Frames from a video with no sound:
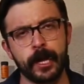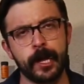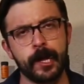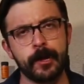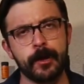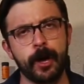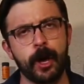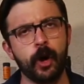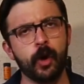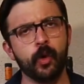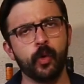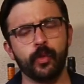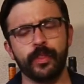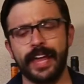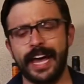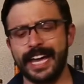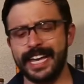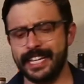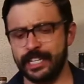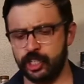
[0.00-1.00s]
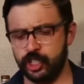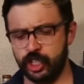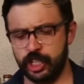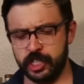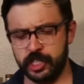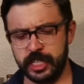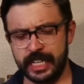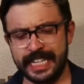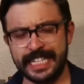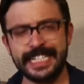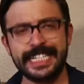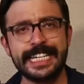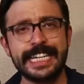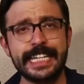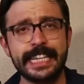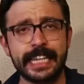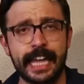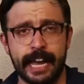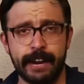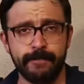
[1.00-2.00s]
Oh, that is just
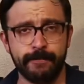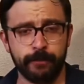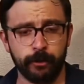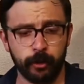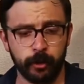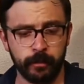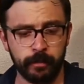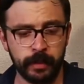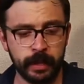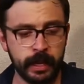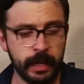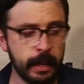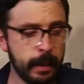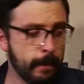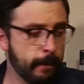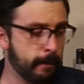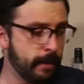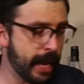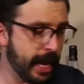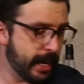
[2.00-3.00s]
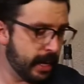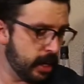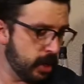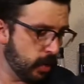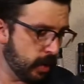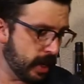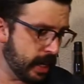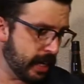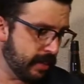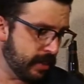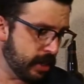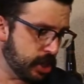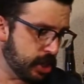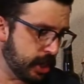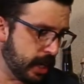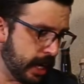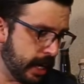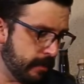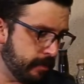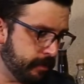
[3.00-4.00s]
delightful. Ben, you want to give it a
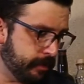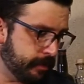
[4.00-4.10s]
shot?